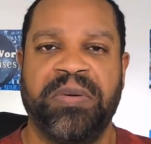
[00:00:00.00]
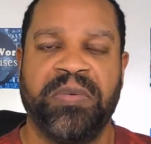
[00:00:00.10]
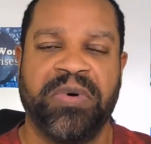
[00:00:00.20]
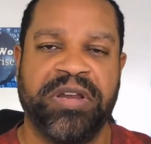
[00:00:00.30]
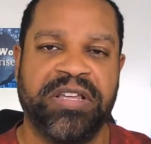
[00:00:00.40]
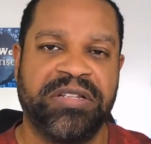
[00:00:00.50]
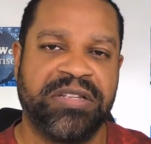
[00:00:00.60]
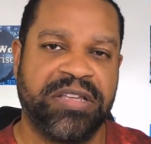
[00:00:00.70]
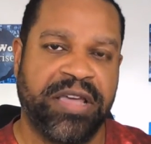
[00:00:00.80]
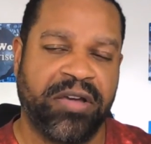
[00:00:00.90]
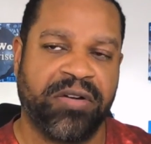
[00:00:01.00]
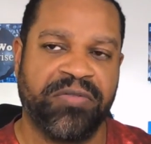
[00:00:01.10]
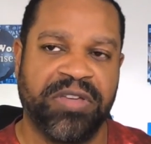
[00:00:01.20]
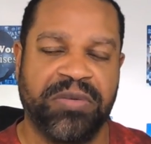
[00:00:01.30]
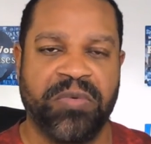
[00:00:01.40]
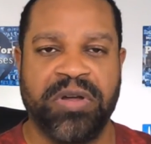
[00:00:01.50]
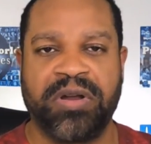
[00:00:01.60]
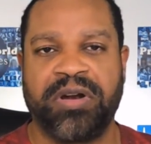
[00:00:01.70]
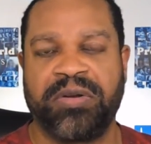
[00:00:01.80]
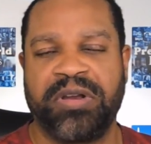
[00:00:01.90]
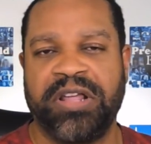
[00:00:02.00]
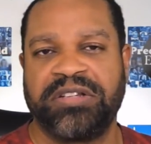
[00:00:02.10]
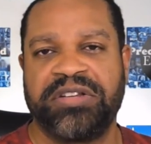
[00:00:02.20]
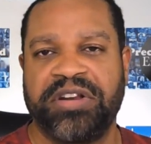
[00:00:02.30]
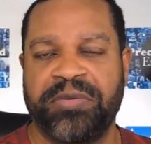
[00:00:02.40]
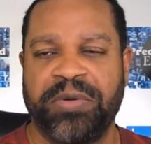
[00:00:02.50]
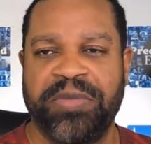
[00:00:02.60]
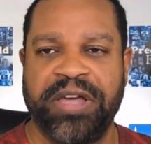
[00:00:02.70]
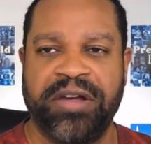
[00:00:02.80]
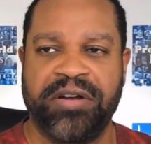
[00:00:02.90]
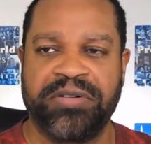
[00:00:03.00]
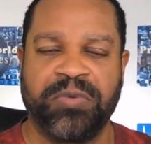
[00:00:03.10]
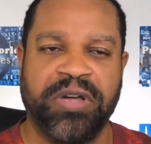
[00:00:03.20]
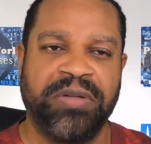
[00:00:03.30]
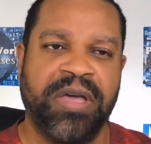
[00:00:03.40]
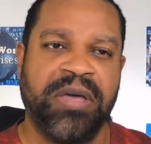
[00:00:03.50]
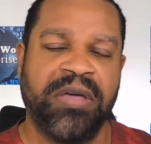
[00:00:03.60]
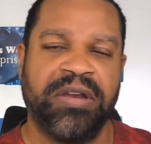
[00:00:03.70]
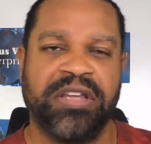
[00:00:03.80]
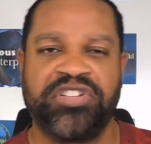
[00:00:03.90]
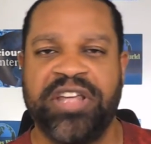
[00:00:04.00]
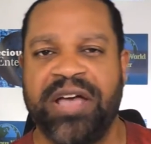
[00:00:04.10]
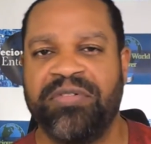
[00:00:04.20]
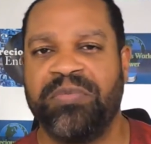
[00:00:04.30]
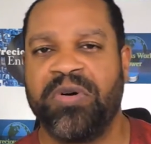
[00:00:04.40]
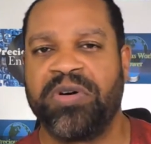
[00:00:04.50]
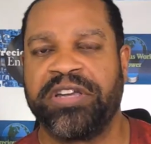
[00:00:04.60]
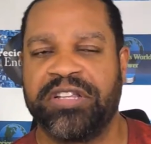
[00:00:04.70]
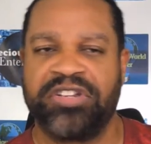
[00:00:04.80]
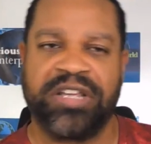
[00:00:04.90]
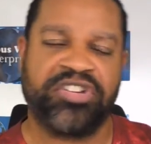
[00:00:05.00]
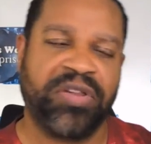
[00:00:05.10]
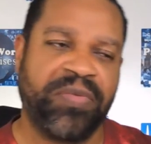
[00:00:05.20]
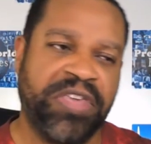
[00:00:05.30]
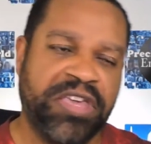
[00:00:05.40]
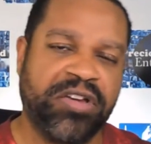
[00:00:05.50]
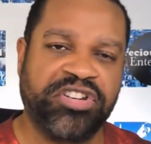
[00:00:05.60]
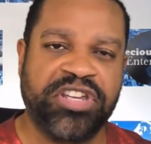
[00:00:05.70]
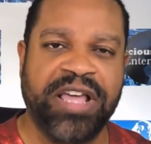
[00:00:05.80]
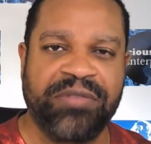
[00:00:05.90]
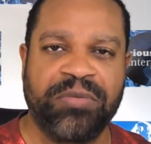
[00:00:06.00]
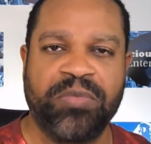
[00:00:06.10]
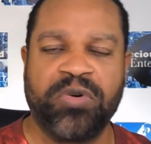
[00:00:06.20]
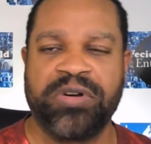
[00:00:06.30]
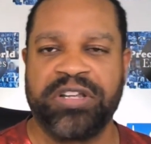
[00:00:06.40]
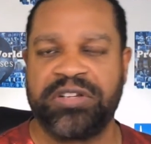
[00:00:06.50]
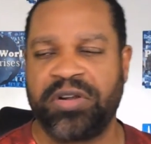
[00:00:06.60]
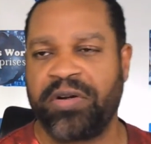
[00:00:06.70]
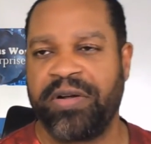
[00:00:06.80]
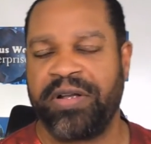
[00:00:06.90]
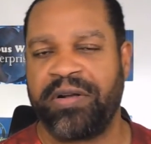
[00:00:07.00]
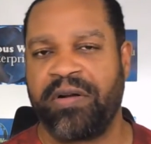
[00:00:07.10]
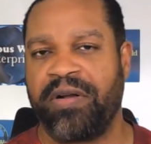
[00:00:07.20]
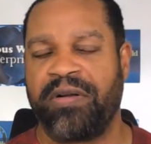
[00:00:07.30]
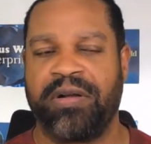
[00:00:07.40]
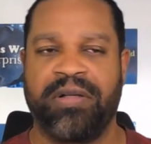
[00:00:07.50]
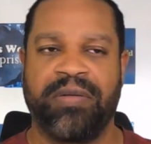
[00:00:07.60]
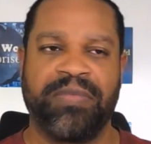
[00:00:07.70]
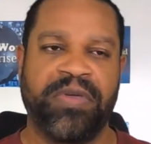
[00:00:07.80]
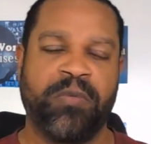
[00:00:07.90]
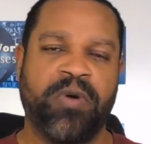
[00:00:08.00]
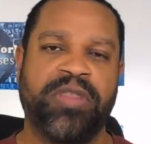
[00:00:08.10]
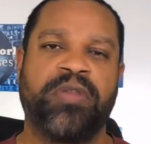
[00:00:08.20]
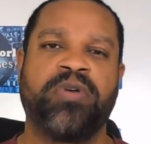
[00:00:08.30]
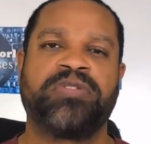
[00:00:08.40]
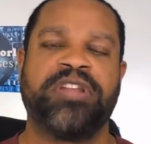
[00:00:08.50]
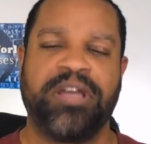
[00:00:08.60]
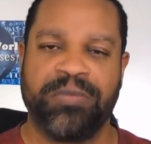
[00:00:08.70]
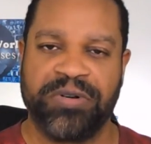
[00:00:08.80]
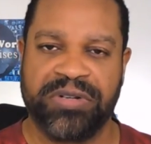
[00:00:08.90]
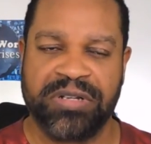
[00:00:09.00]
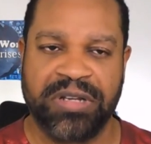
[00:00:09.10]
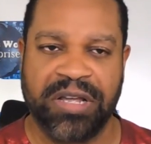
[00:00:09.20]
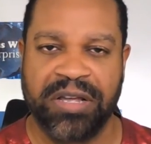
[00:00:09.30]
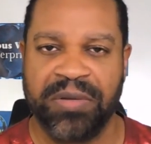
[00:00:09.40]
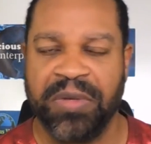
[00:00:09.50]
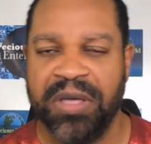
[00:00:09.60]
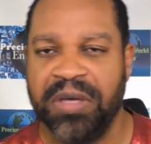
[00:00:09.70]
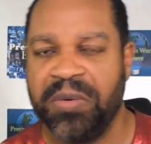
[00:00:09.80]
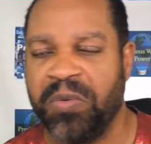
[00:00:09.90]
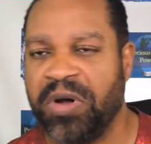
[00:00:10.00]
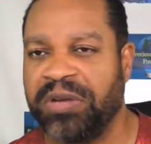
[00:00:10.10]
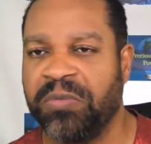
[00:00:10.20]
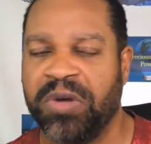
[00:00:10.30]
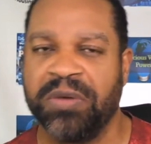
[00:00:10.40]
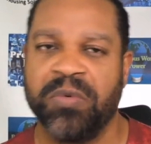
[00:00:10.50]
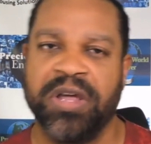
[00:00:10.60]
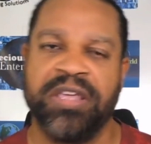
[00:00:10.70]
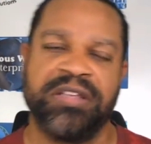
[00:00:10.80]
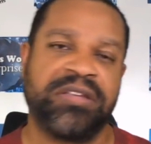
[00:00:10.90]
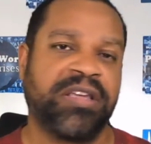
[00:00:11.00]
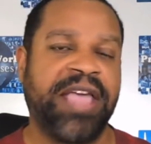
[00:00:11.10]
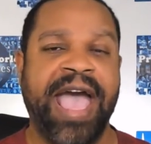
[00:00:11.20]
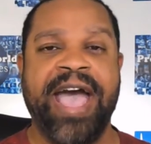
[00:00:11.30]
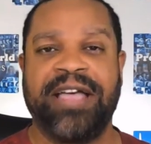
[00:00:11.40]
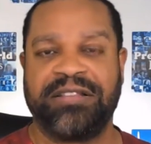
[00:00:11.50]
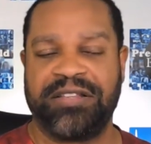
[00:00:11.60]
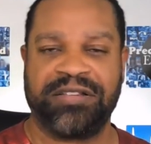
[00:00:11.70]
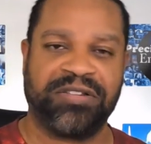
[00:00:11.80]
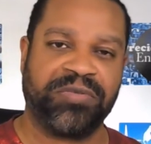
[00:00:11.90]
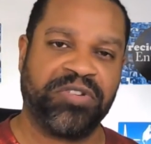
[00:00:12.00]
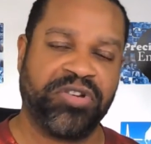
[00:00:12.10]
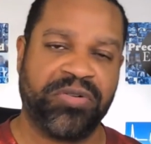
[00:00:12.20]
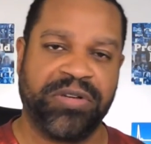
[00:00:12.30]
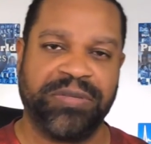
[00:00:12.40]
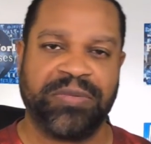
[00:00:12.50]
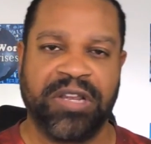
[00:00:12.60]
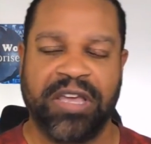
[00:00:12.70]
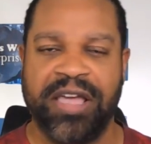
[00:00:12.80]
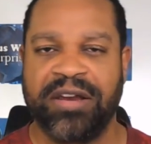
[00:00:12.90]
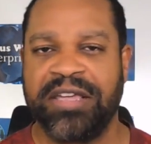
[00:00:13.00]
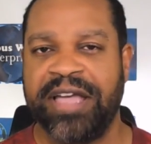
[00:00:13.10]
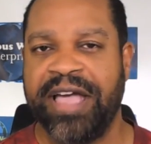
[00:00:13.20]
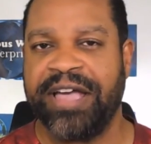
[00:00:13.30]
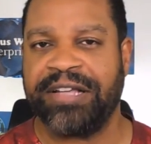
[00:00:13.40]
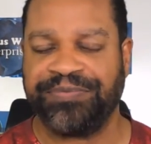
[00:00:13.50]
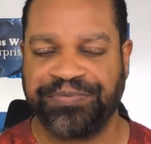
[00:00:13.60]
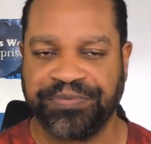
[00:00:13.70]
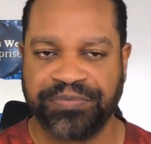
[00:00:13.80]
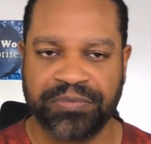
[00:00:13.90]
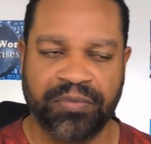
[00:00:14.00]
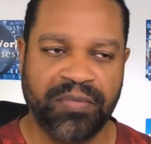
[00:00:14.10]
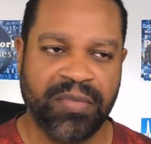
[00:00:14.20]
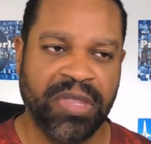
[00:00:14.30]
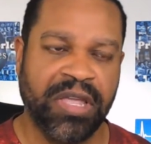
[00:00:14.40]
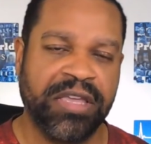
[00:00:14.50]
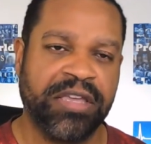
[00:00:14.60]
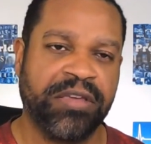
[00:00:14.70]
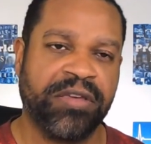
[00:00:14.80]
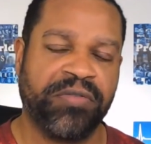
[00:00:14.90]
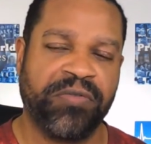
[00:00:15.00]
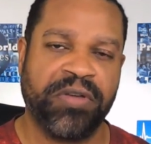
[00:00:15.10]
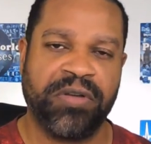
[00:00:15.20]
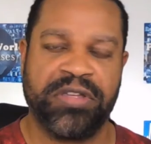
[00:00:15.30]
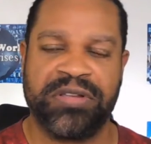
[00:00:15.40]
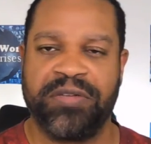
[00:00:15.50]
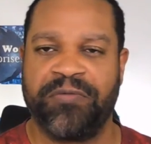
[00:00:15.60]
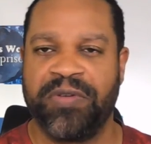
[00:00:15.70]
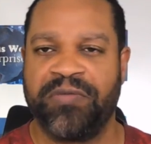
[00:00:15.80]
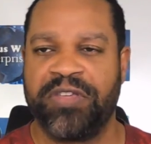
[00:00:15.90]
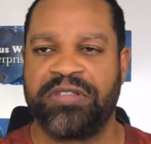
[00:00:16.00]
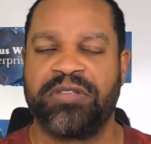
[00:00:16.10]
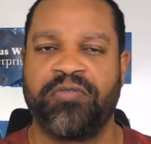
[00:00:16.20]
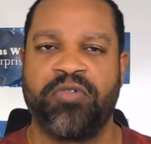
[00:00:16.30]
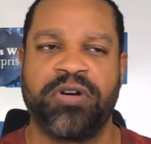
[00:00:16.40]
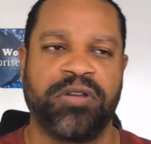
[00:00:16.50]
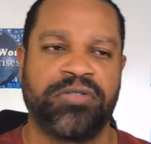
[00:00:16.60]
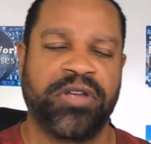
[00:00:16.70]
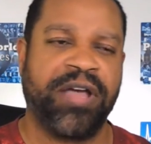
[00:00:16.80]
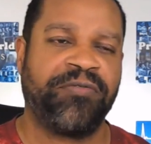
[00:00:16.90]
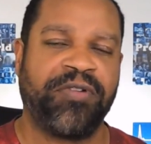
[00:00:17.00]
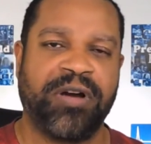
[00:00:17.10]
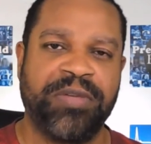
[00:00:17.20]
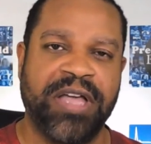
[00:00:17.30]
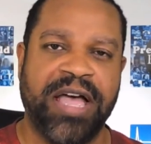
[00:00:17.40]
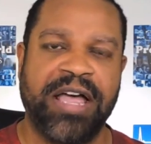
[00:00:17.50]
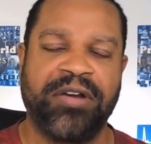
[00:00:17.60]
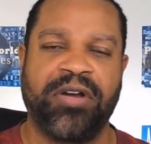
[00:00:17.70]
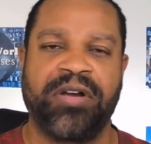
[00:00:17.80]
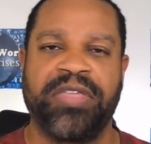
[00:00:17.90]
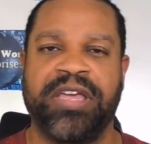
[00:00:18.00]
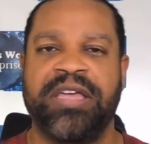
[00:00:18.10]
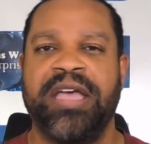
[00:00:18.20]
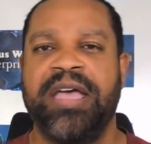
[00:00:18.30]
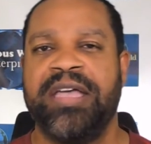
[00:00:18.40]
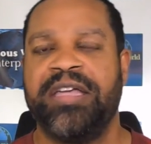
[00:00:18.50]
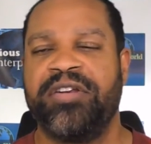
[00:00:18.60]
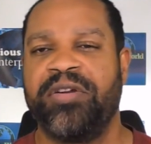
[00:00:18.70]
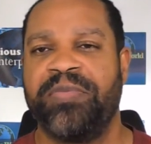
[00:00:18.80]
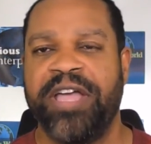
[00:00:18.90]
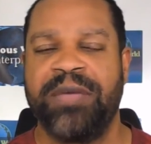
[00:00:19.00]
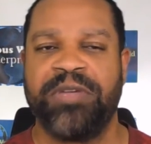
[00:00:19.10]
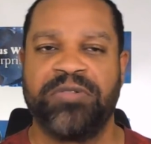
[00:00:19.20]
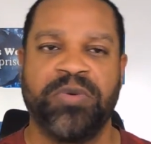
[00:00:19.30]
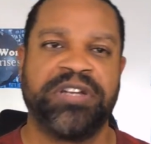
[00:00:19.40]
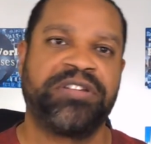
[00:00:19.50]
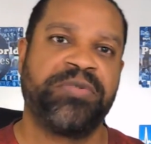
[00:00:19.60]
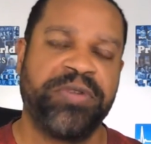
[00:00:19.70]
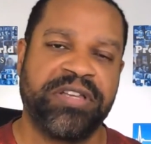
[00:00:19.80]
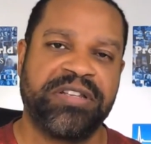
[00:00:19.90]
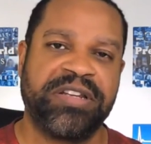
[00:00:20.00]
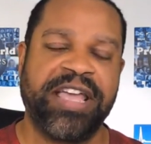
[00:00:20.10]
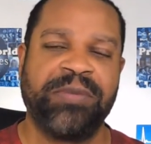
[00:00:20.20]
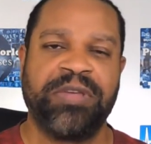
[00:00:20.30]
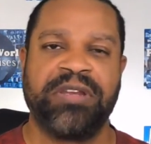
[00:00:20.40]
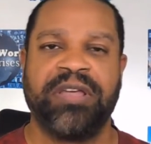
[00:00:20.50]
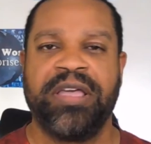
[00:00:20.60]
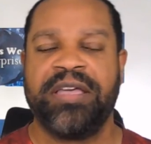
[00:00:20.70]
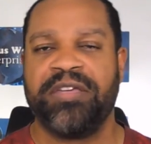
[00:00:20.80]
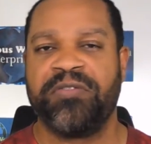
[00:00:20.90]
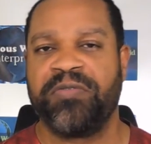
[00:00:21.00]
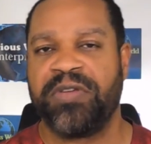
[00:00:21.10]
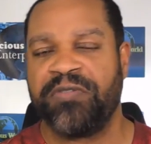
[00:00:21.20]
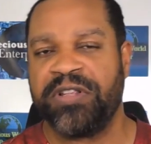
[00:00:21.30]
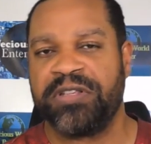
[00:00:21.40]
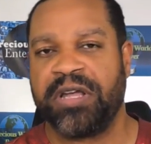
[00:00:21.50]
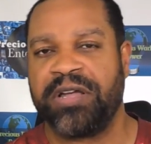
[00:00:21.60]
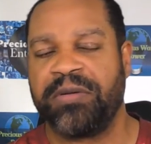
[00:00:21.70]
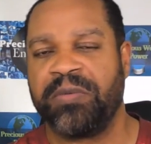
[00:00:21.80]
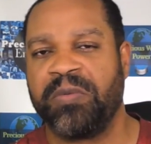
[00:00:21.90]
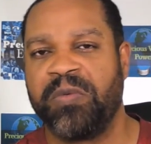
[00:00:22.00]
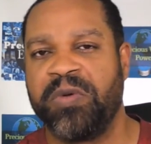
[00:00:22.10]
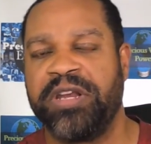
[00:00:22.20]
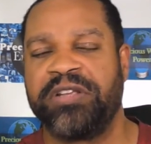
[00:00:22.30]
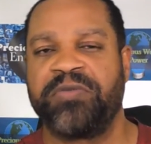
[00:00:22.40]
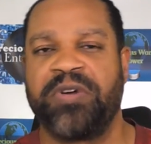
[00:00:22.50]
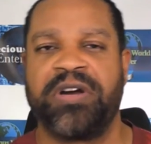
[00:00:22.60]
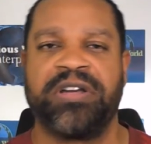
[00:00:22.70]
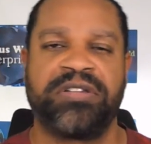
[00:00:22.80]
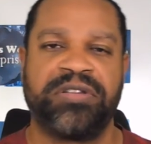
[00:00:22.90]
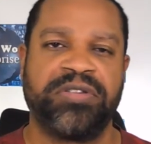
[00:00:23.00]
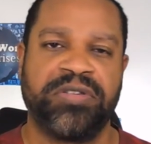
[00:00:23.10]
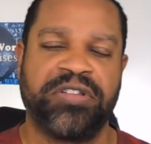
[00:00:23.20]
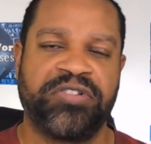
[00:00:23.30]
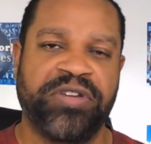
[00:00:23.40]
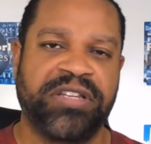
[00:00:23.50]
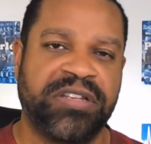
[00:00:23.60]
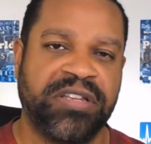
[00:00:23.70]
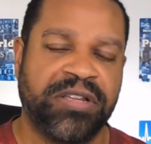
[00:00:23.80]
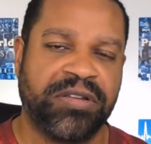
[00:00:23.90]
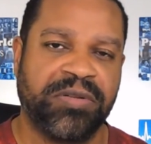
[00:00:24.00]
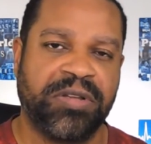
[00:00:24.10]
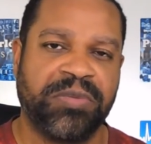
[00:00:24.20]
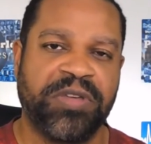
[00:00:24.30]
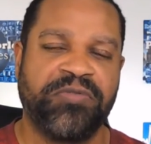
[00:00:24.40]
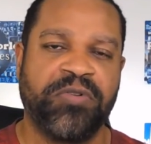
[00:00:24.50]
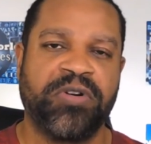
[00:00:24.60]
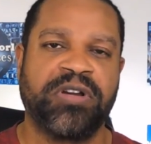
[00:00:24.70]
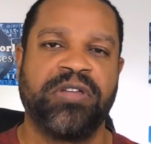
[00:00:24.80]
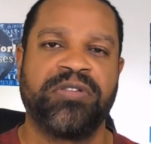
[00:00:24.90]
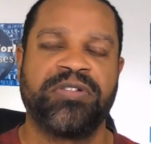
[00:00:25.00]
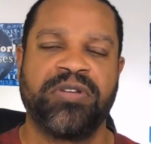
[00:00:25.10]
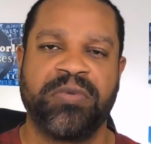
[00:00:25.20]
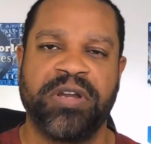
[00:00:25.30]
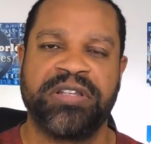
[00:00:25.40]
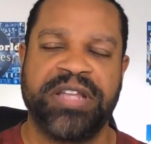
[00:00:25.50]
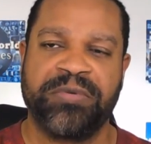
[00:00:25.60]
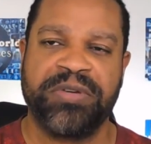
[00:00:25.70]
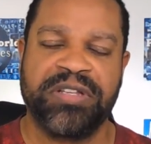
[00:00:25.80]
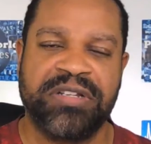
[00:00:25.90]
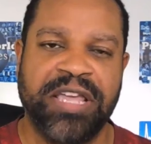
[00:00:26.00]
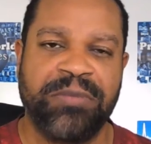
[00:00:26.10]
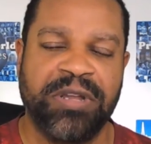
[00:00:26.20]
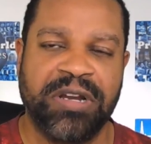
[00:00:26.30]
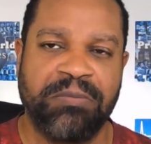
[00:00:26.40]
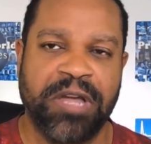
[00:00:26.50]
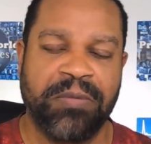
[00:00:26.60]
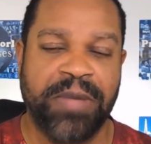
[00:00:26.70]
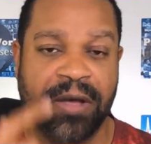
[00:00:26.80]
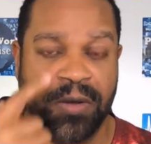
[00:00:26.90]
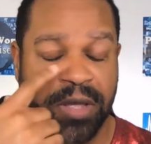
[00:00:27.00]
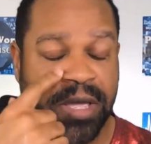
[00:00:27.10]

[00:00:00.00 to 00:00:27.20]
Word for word: What is the A R V? What are the necessary repairs? What does she have a mortgage? Does he or she have a mortgage? Or, or, or what are those numbers? Uh, what what what is the C A D system showing? The county C A D. If if if if this is a foreclosure, how far behind are they in their payments? What is the reinstatement? If if it's uh, when as far as to the trustee to to be foreclosed on? What is that reinstatement amount?